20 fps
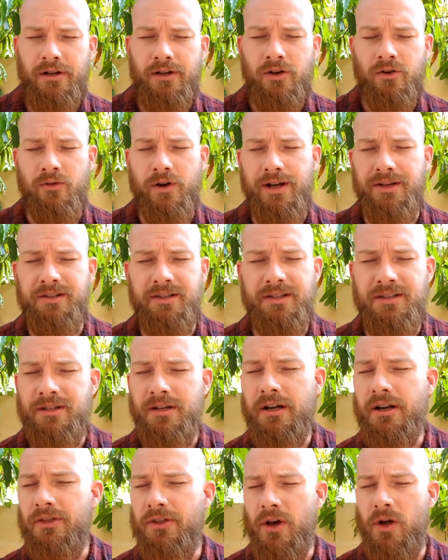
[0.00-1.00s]
Christ the
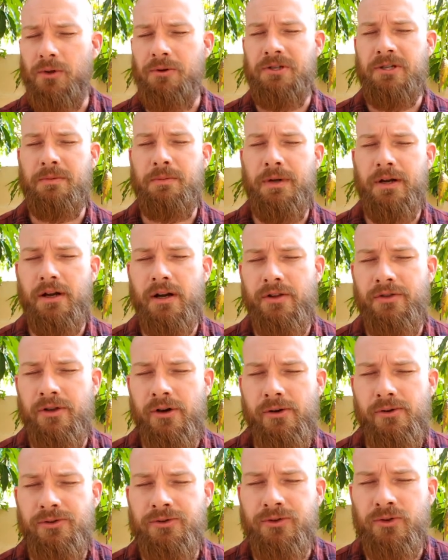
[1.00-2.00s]
Son, and the Holy Spirit,
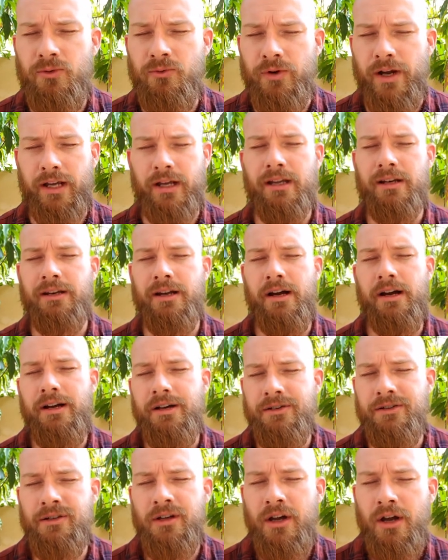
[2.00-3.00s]
those who
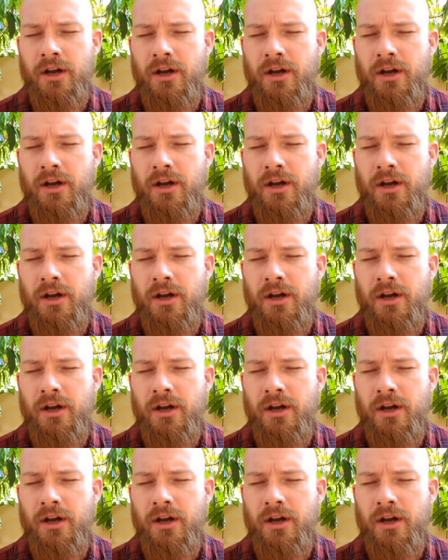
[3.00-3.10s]
recognize